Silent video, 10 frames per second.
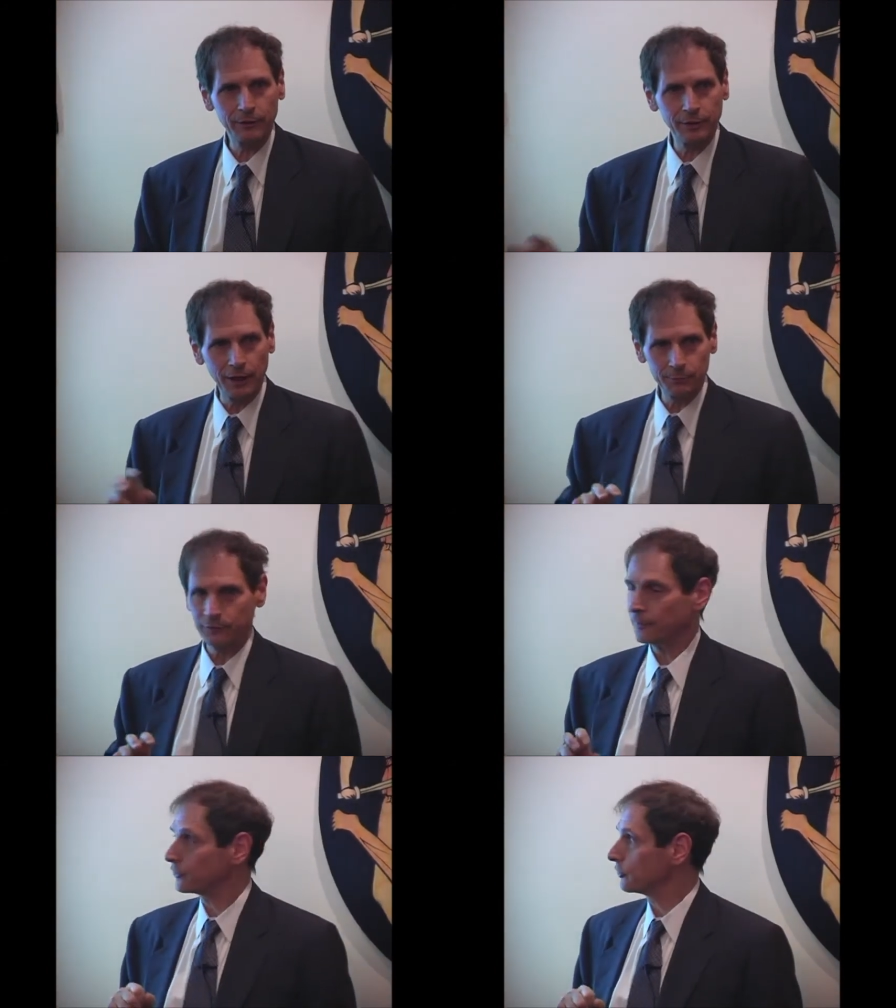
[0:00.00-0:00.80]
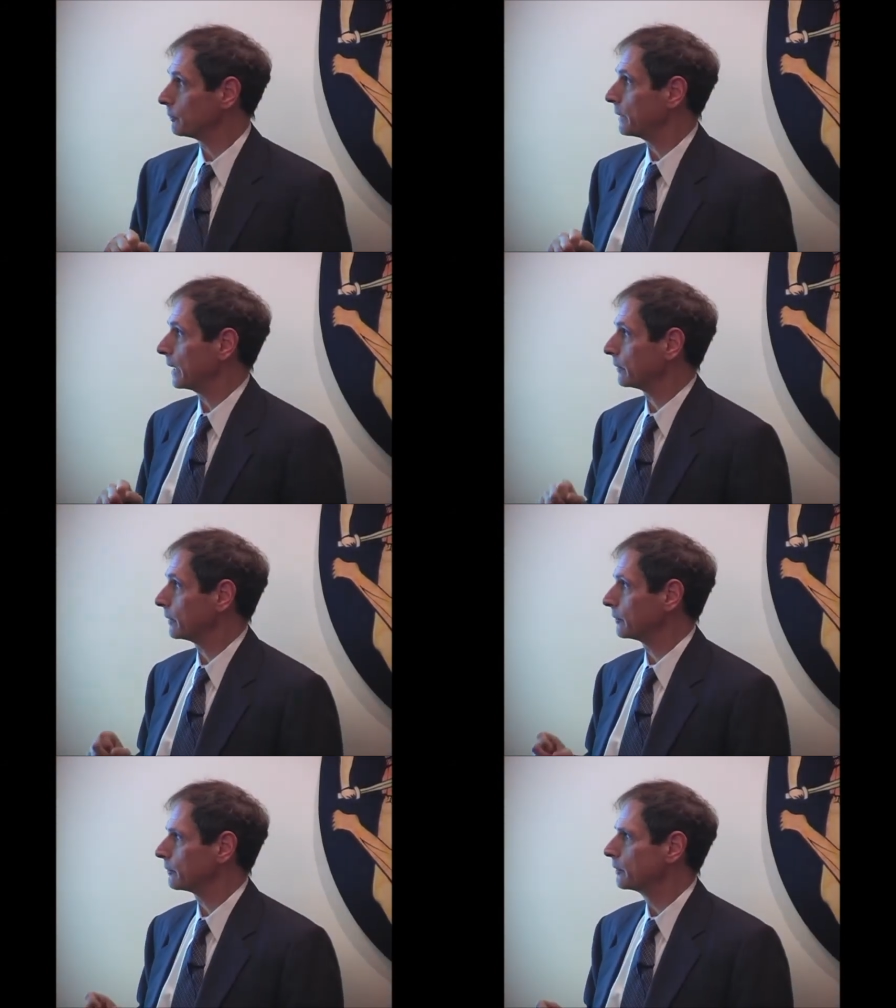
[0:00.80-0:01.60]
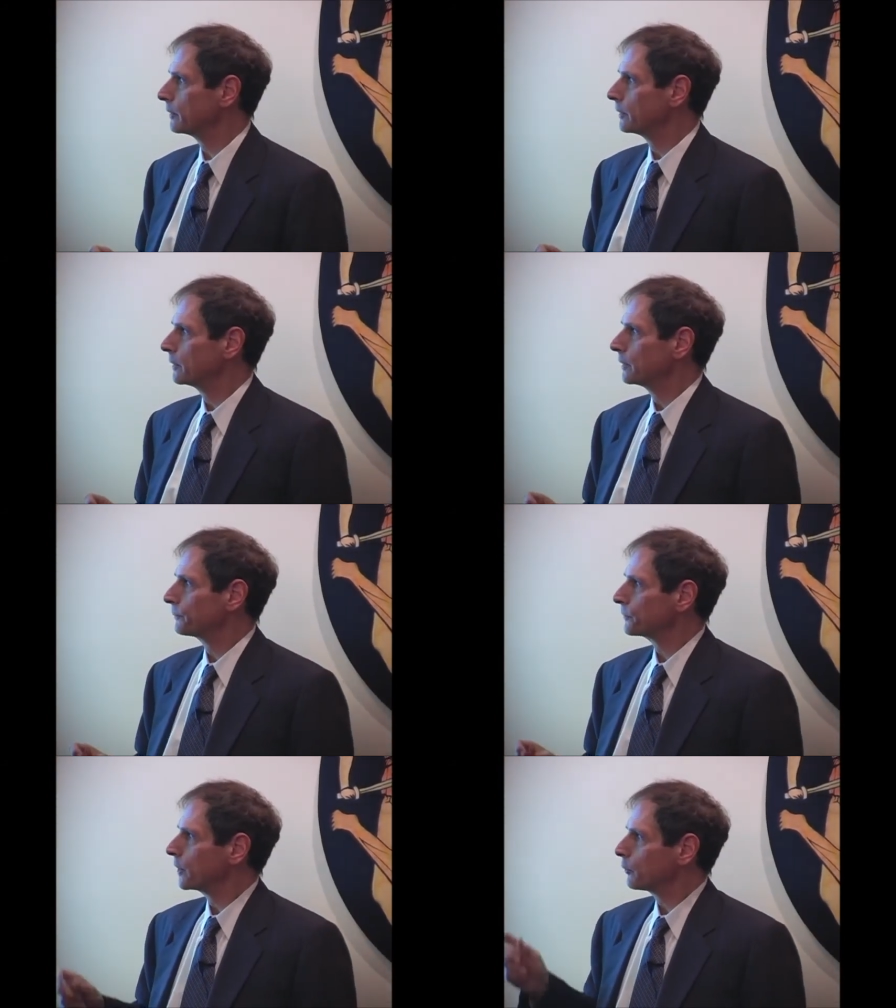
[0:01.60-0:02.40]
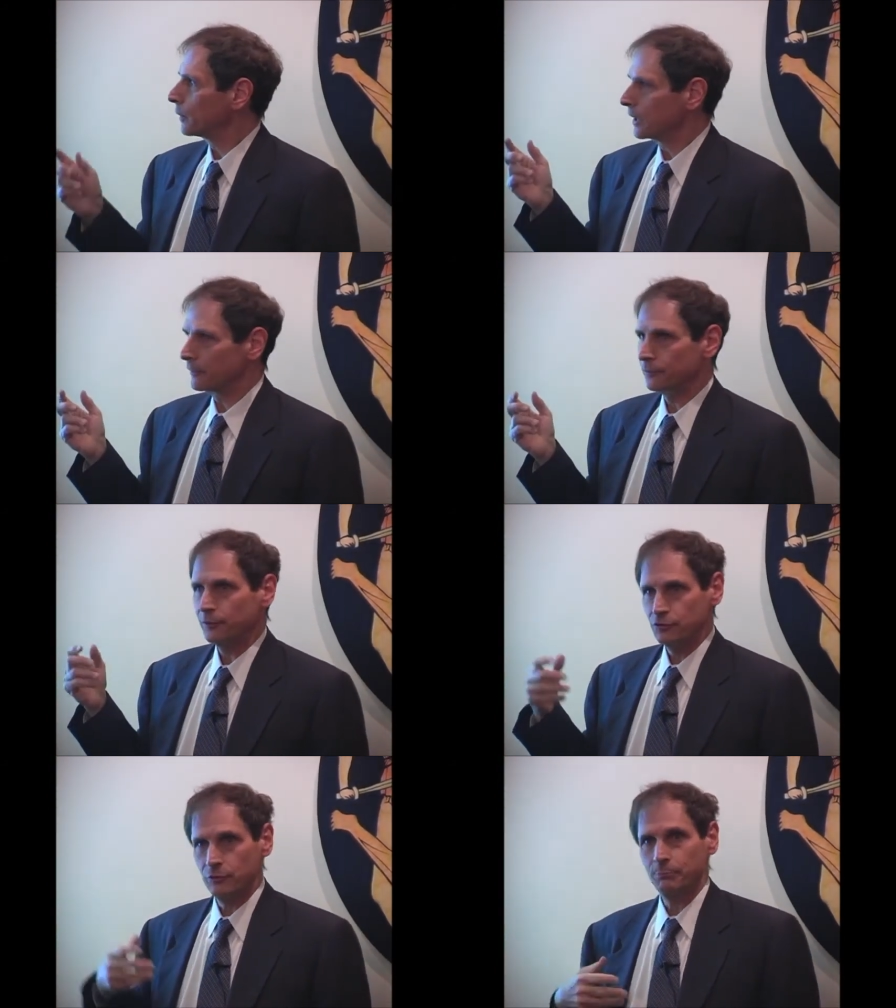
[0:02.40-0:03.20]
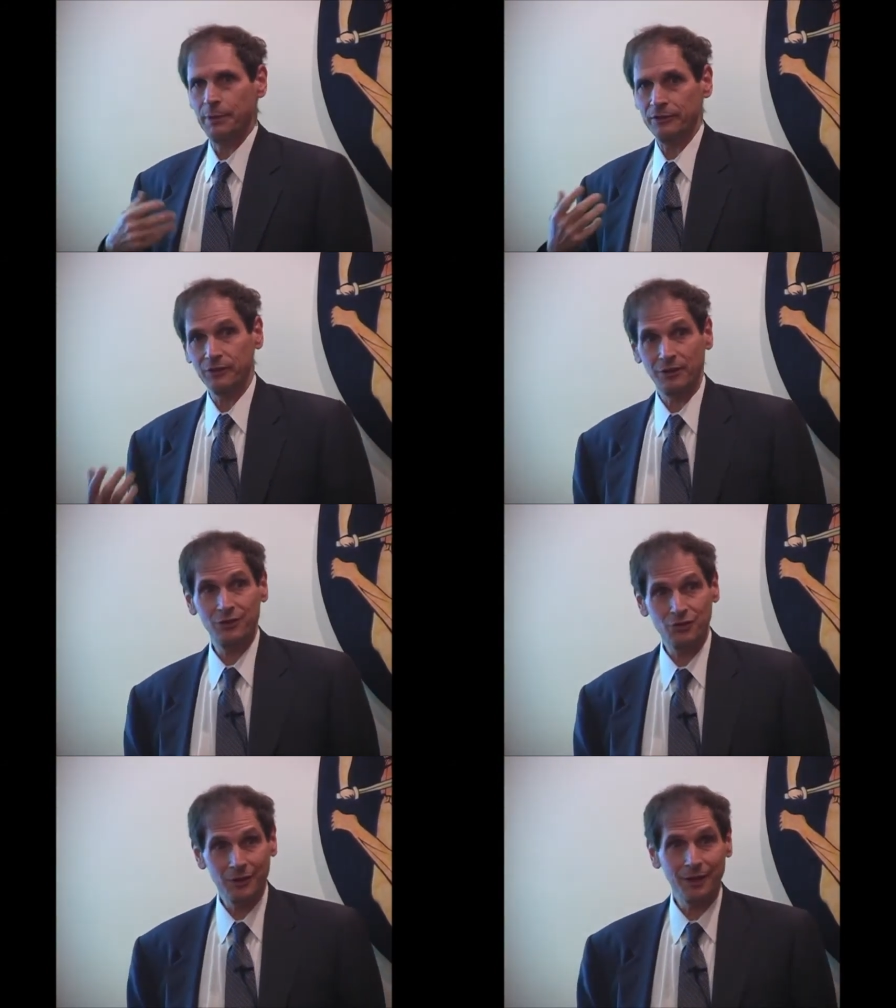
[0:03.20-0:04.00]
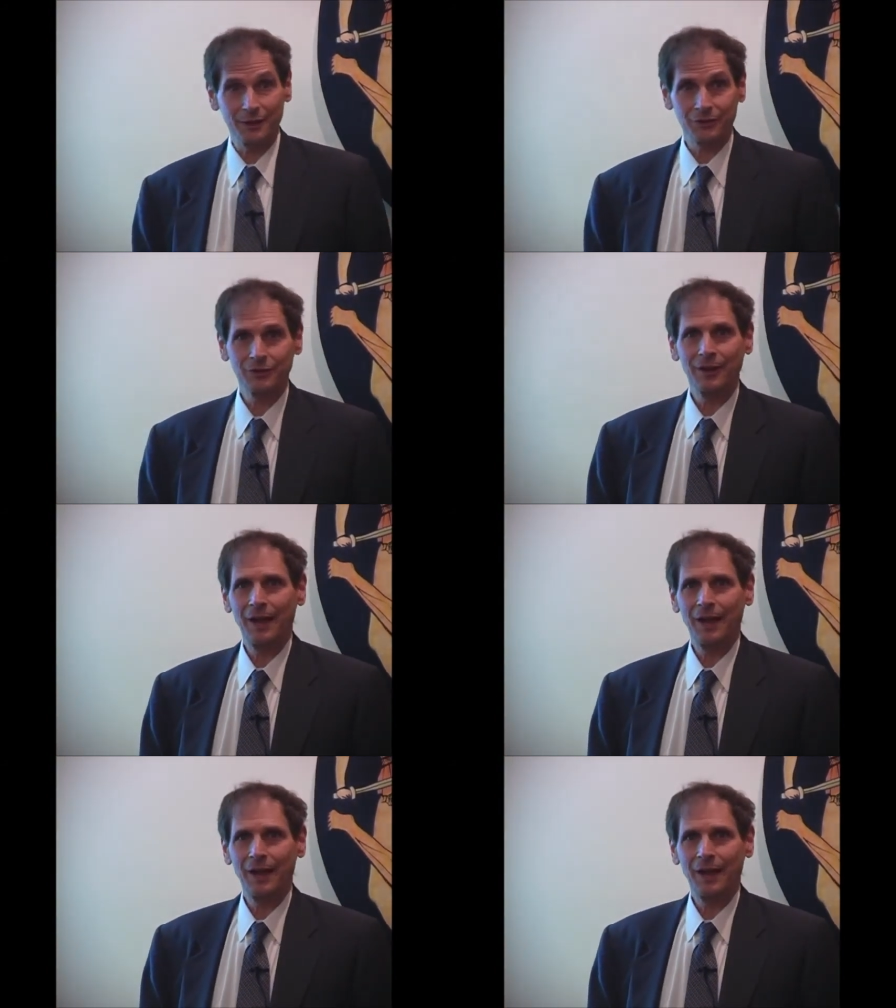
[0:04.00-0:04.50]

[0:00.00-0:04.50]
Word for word: and non-professional background. We have basically genetics.